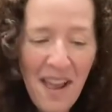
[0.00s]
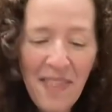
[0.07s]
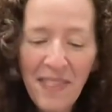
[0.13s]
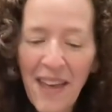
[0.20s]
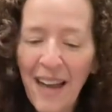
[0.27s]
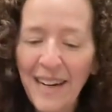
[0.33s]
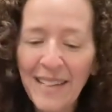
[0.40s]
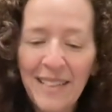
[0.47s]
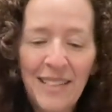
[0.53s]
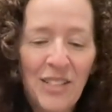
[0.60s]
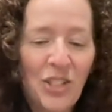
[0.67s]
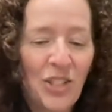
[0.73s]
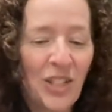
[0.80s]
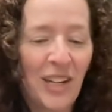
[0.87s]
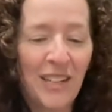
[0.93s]
That is
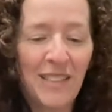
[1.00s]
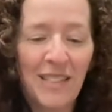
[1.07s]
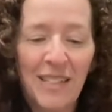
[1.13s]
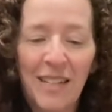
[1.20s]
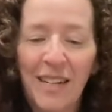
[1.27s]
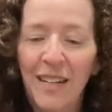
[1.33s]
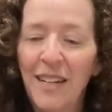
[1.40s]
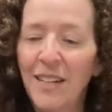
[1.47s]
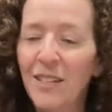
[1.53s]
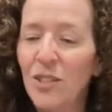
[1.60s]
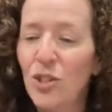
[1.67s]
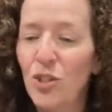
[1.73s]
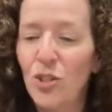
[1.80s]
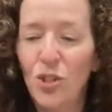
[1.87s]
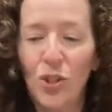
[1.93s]
just
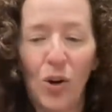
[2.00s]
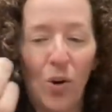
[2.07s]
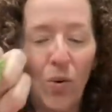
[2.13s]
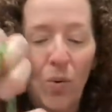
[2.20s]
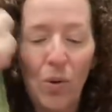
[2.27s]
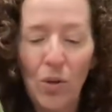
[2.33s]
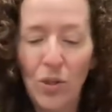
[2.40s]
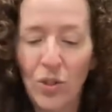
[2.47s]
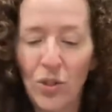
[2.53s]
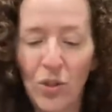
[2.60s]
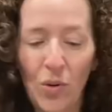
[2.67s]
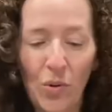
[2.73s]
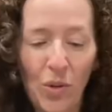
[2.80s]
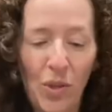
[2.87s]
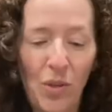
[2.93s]
so,
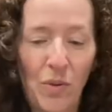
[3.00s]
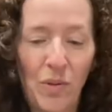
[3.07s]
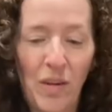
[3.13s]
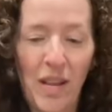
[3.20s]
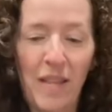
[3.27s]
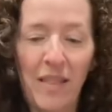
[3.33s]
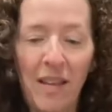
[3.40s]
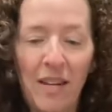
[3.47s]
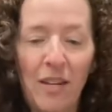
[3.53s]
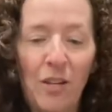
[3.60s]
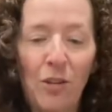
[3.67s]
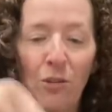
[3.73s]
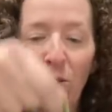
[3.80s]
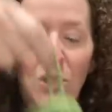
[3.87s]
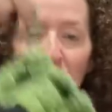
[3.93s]
so cute. And then
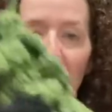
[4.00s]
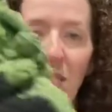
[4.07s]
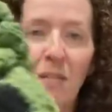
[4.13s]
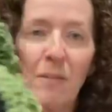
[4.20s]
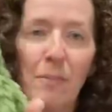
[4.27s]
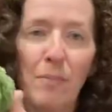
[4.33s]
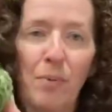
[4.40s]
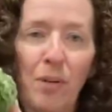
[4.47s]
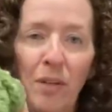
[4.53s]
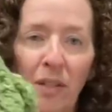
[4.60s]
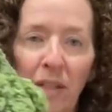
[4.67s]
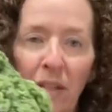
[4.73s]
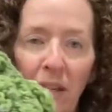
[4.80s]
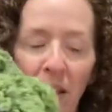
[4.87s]
you just pull it